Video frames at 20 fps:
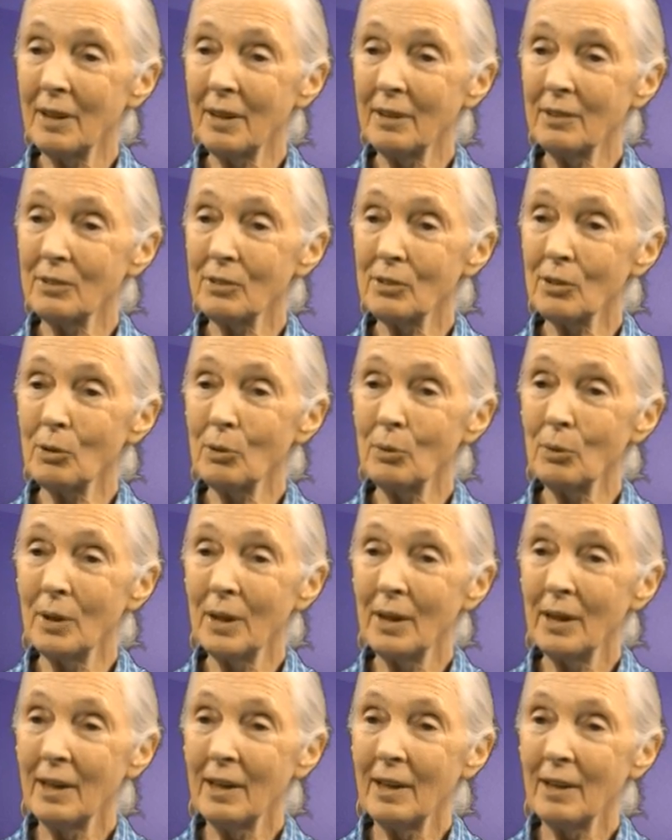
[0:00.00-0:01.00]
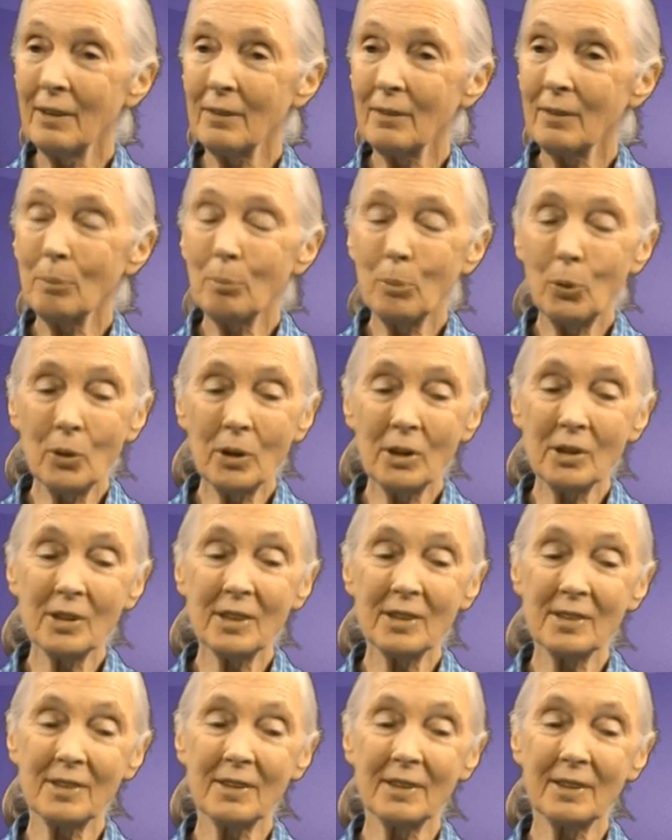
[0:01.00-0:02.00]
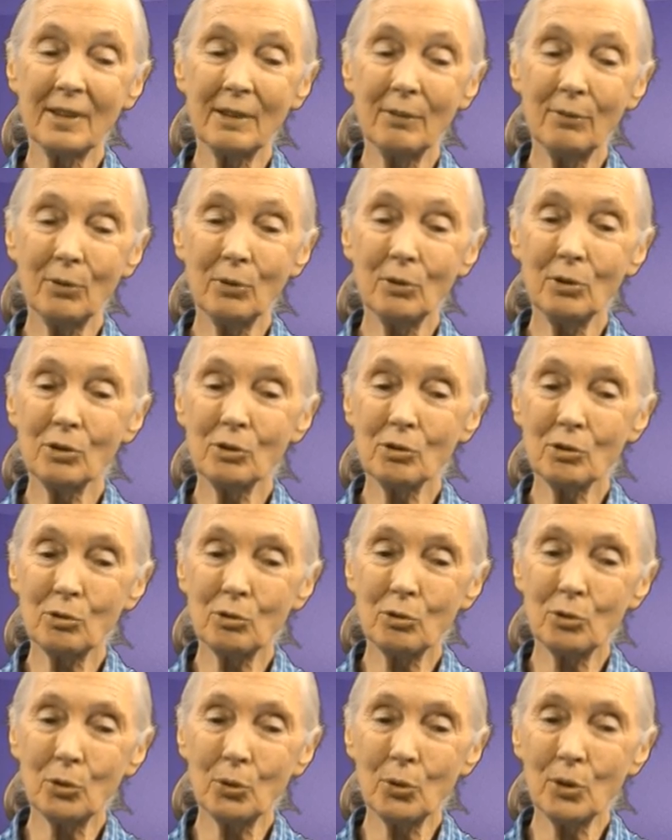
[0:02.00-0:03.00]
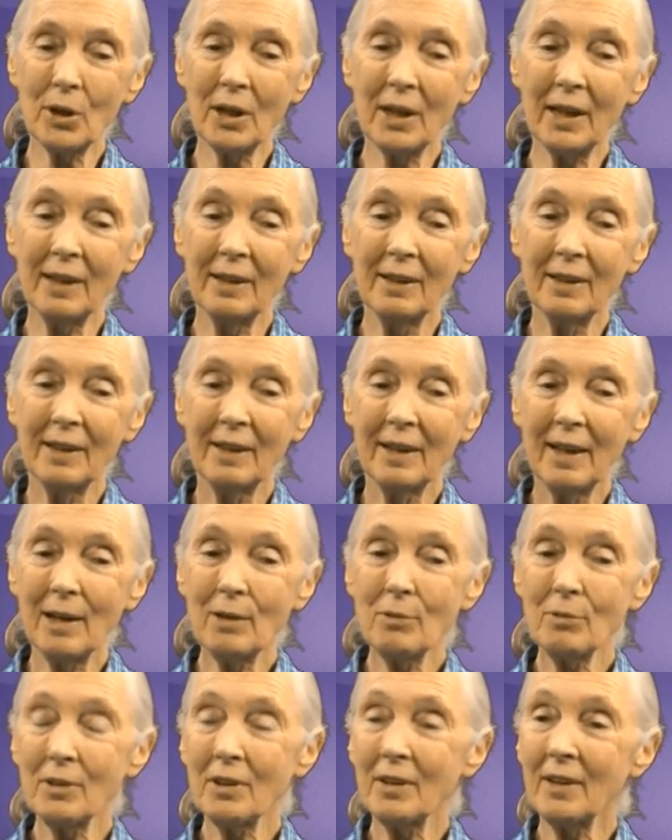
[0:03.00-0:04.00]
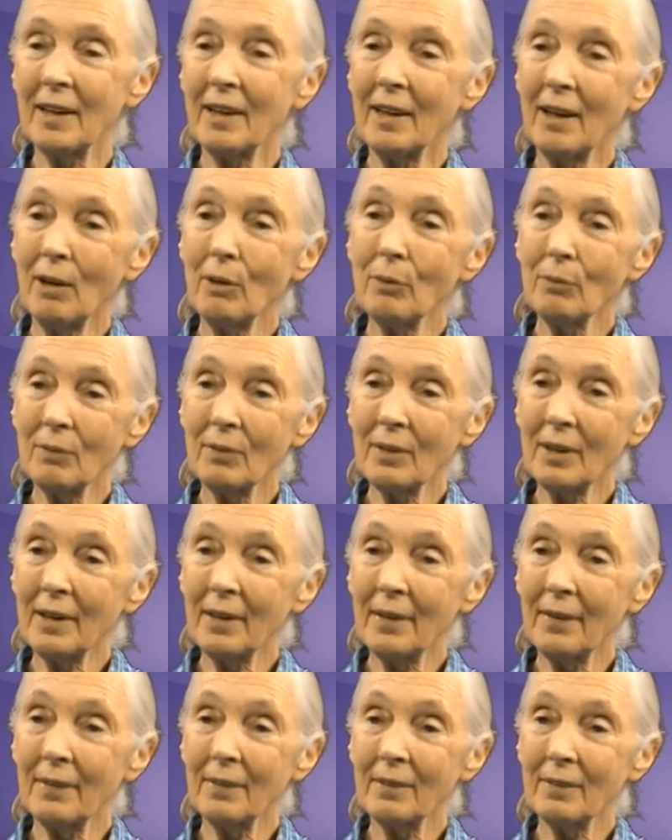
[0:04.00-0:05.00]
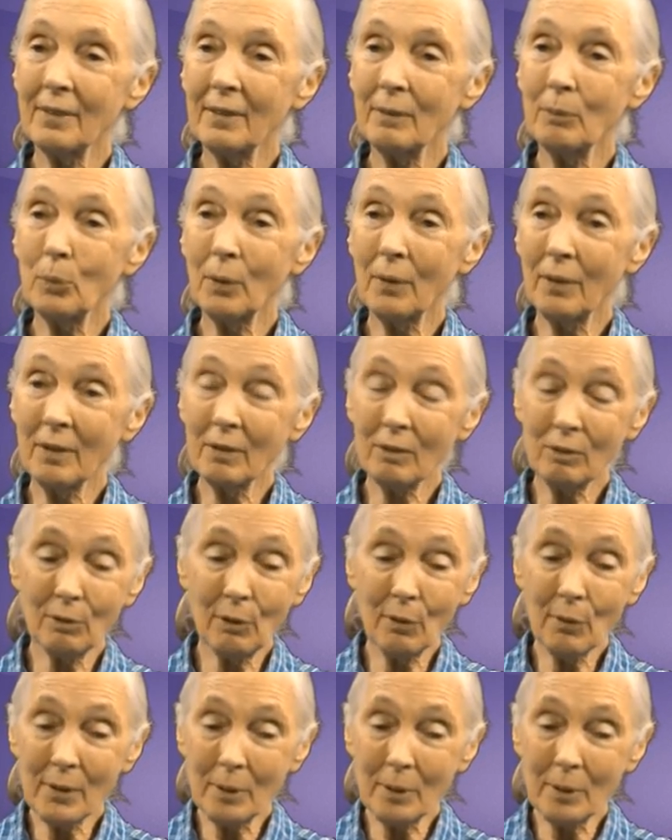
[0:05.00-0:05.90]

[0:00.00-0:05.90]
And so the point is that if you destroy everything out there with the growing